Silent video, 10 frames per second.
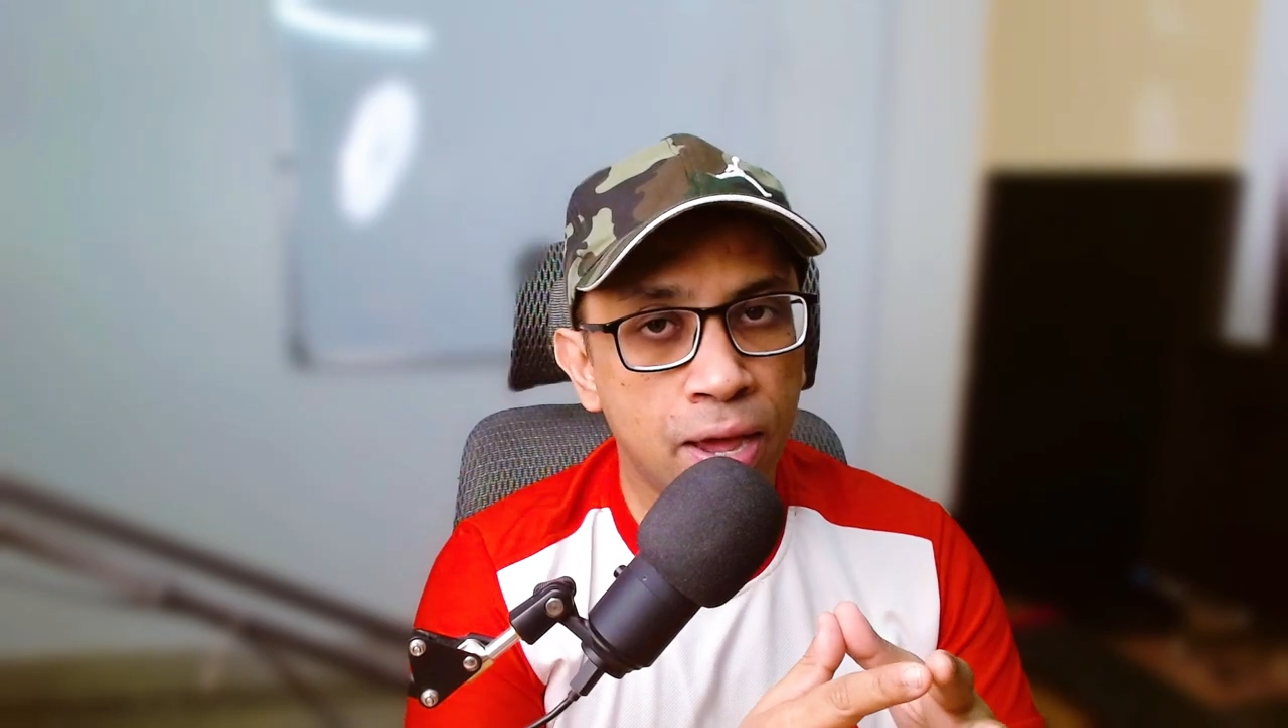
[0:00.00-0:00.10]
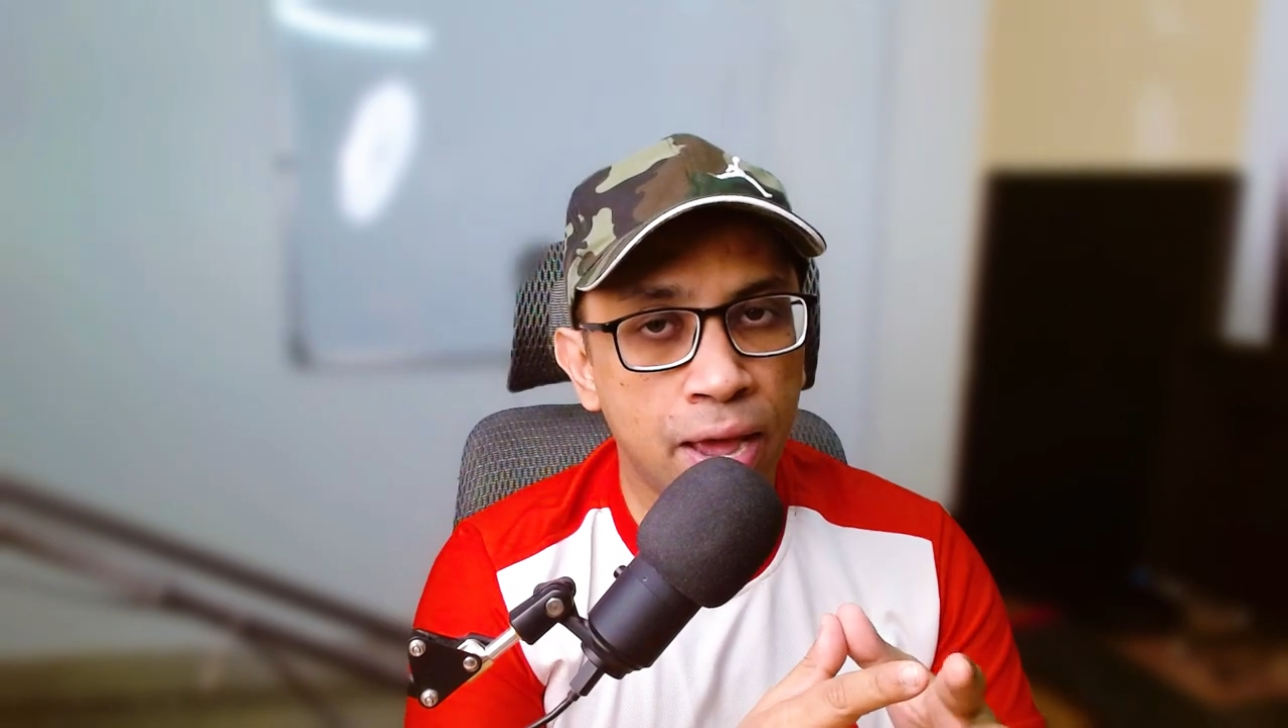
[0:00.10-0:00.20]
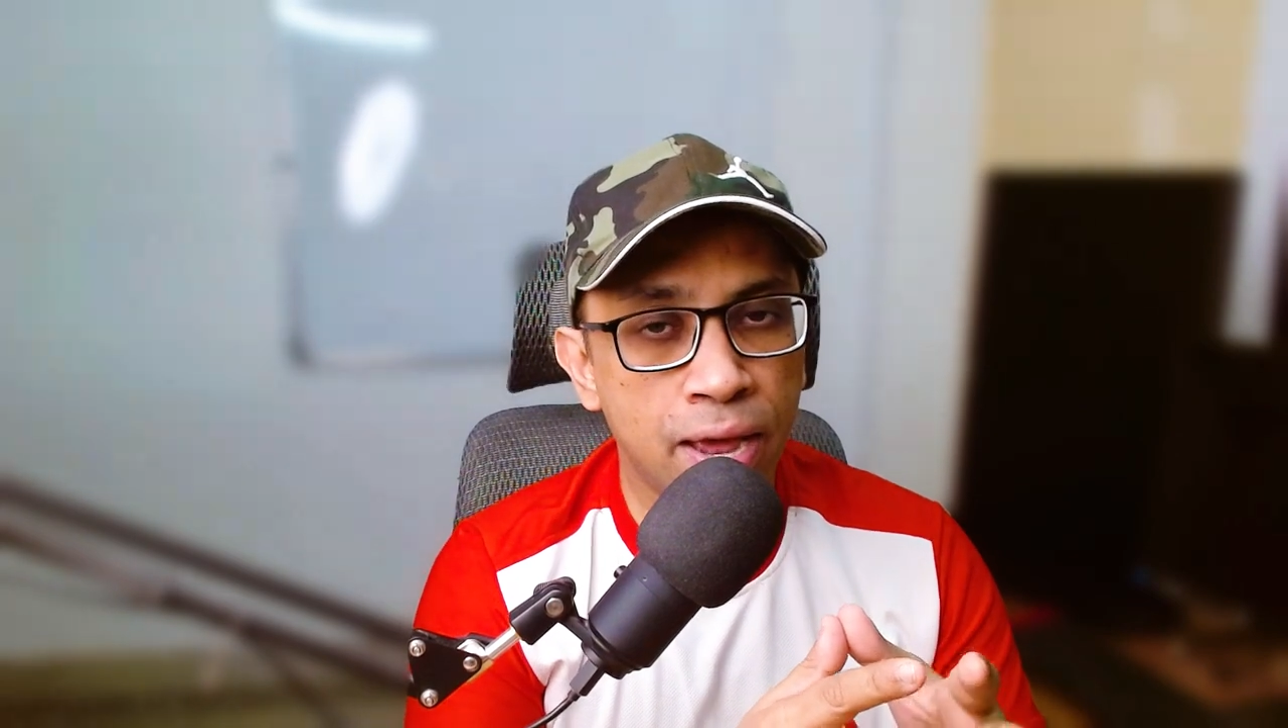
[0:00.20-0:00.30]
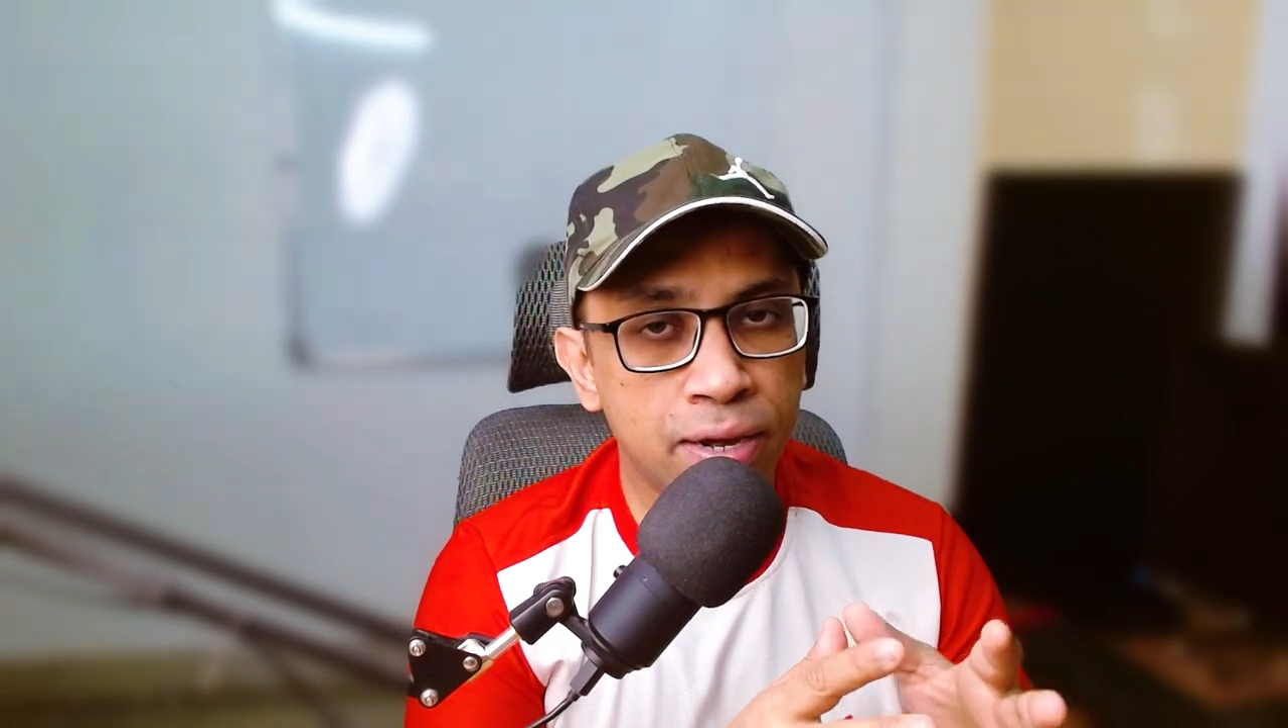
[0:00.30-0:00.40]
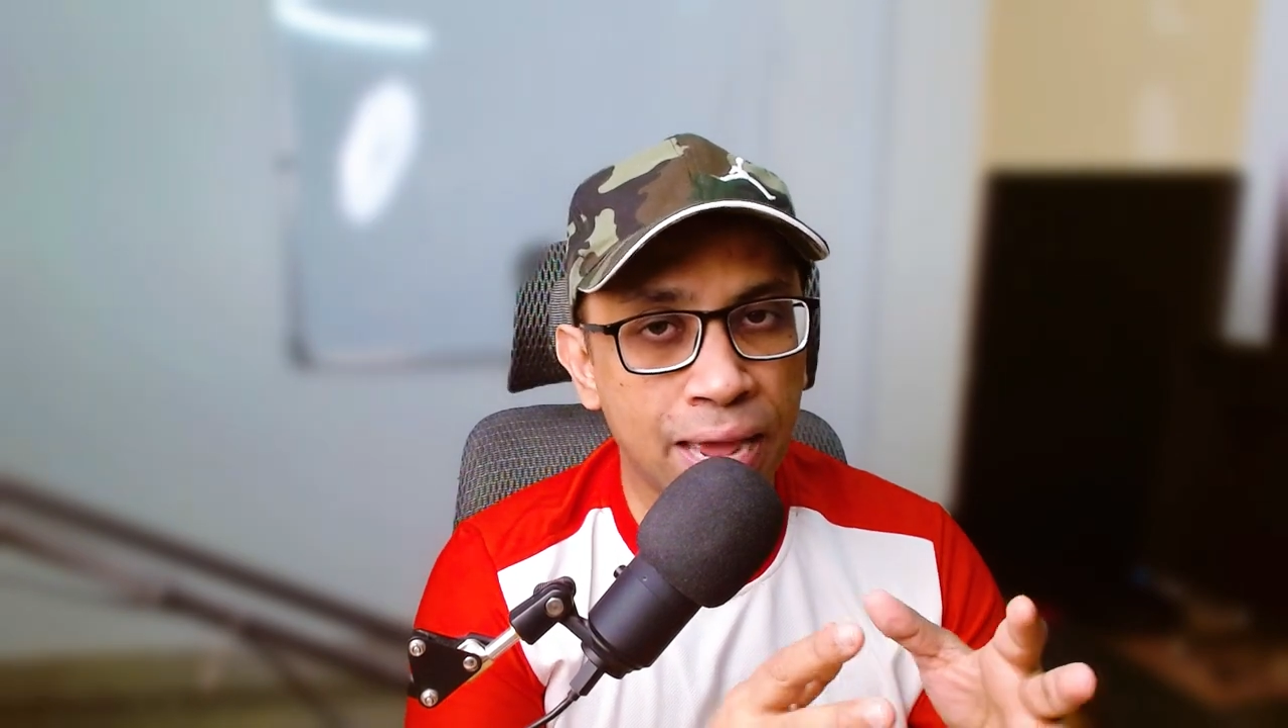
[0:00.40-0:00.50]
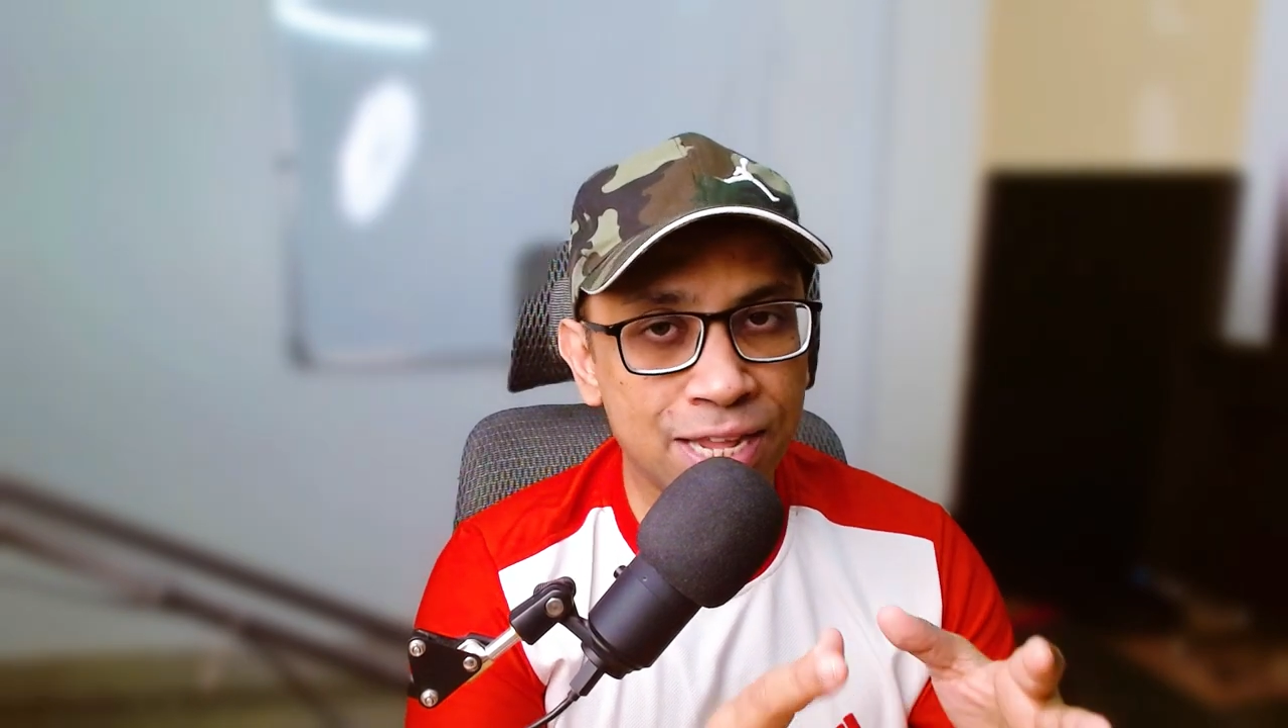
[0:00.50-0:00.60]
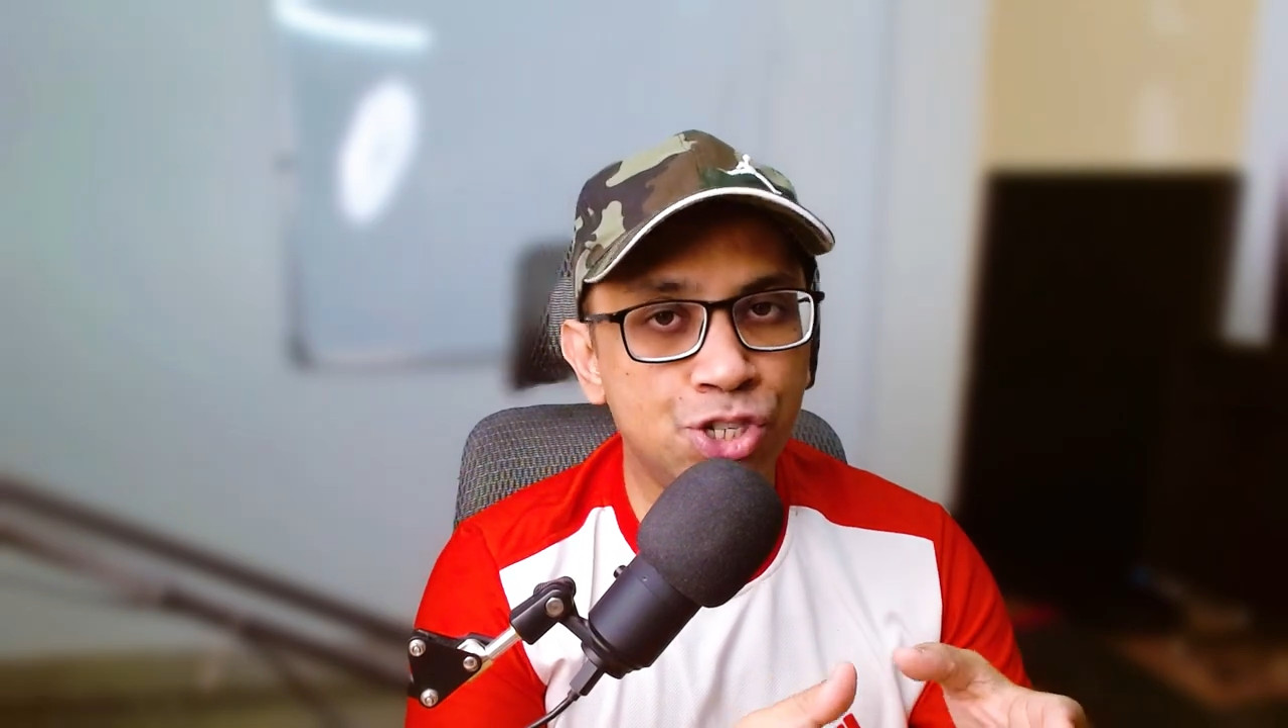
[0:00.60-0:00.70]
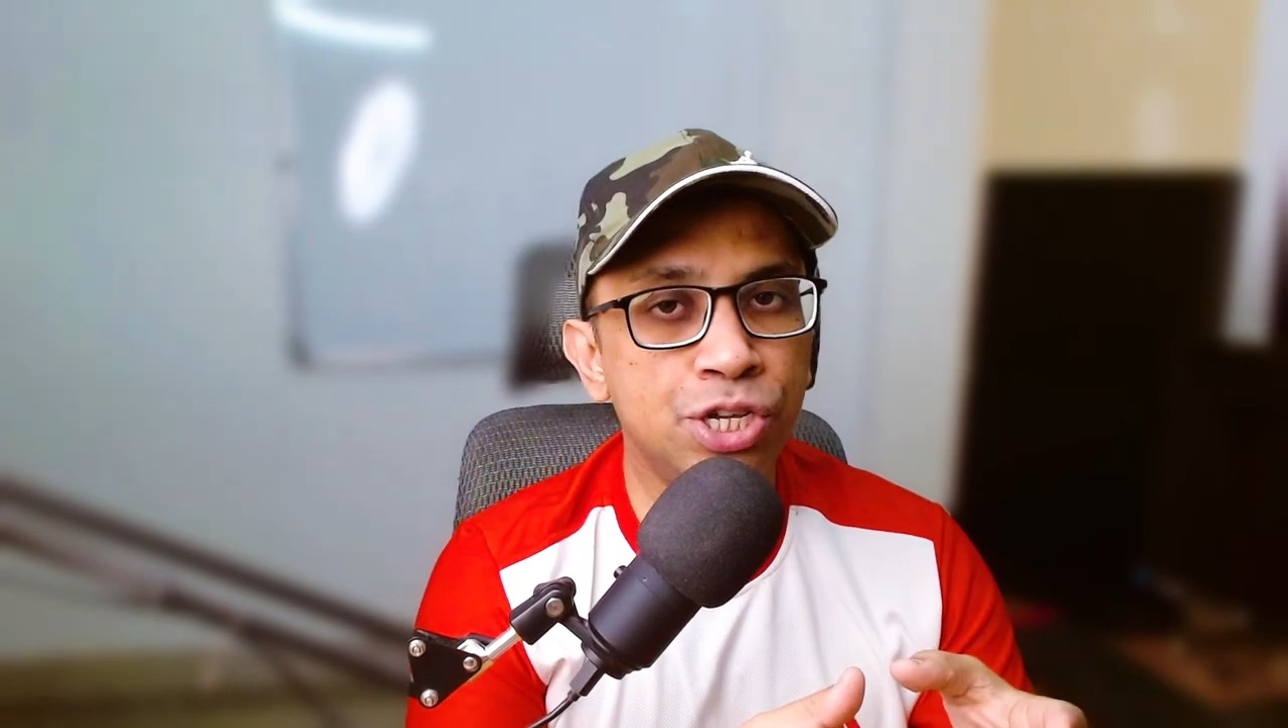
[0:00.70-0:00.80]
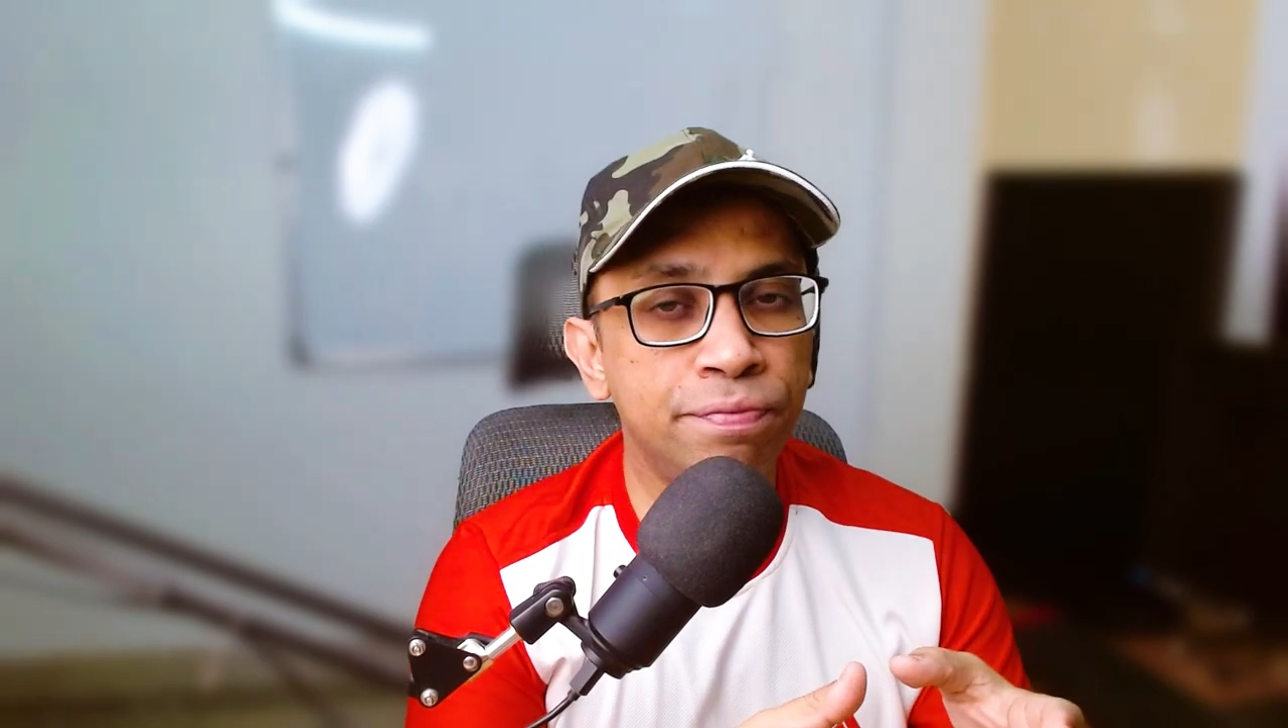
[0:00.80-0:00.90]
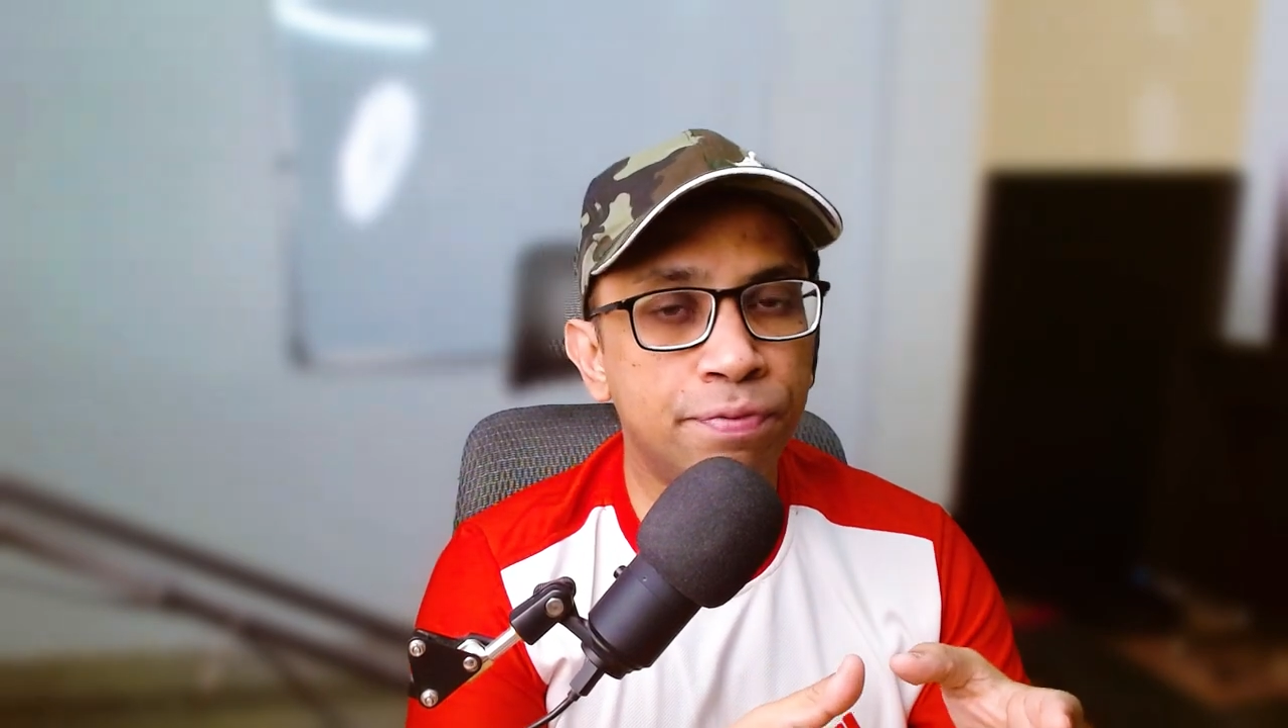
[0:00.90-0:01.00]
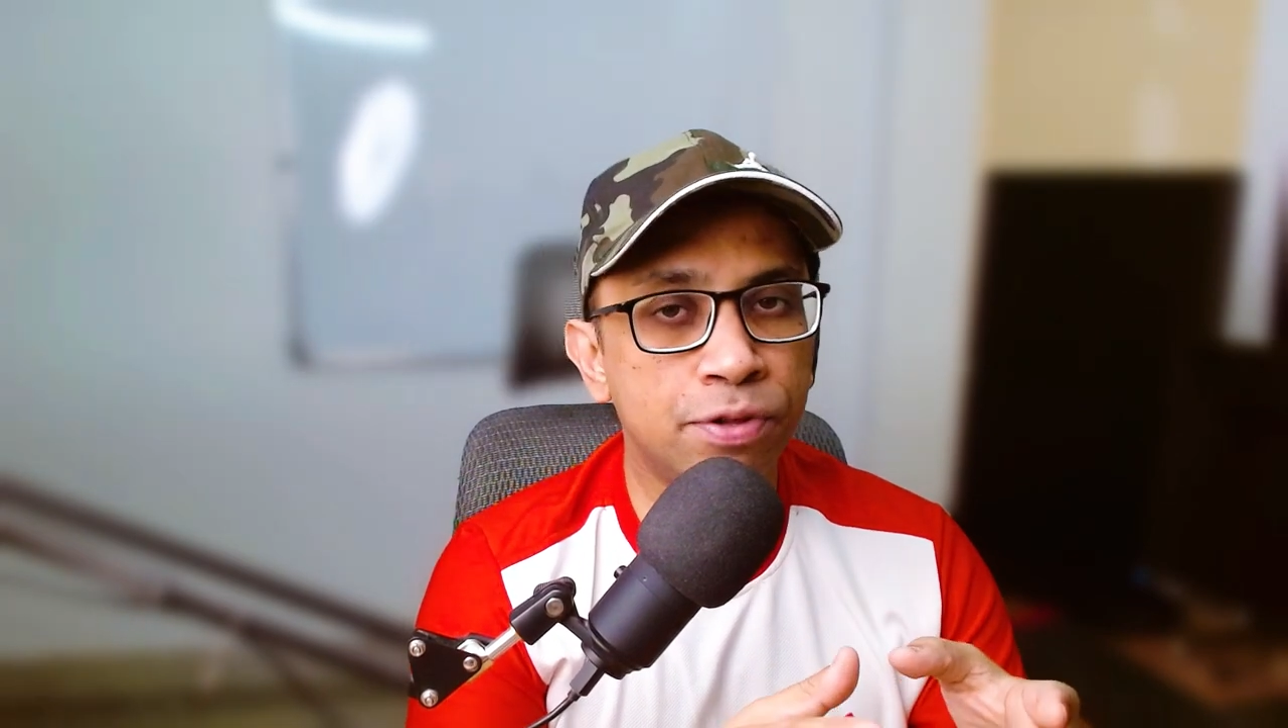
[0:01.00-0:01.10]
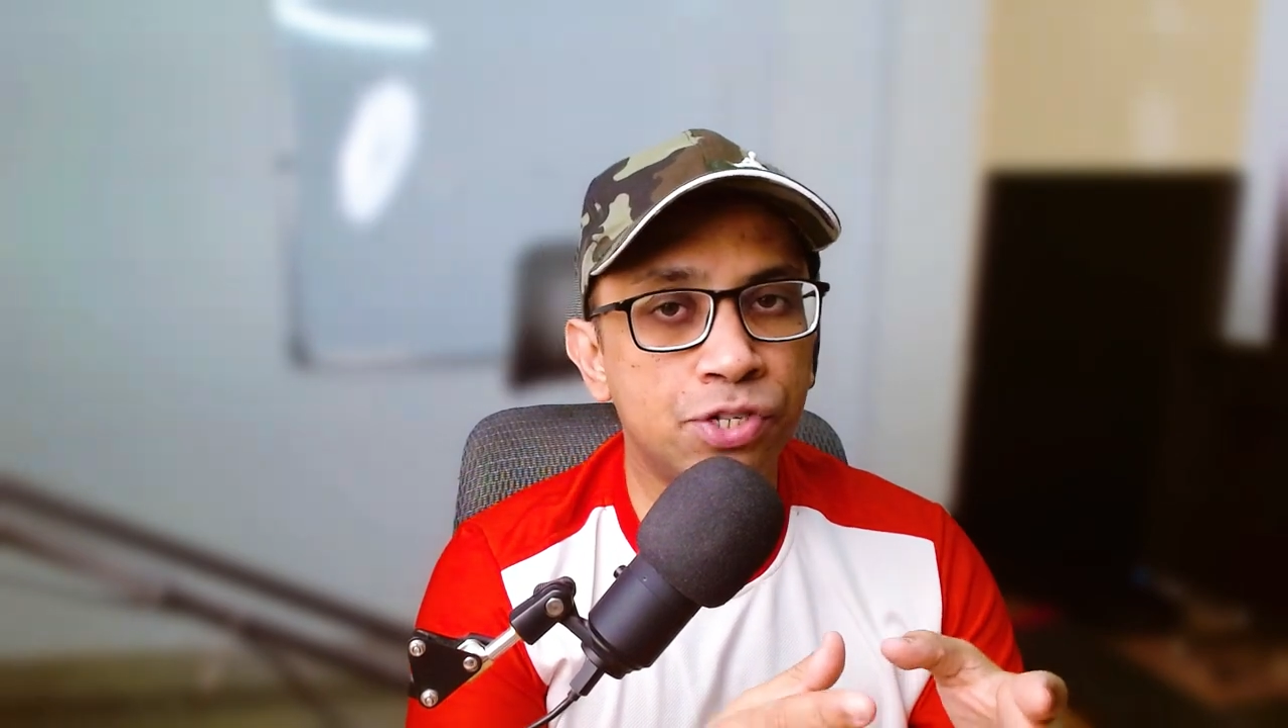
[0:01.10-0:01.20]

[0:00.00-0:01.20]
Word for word: and achieve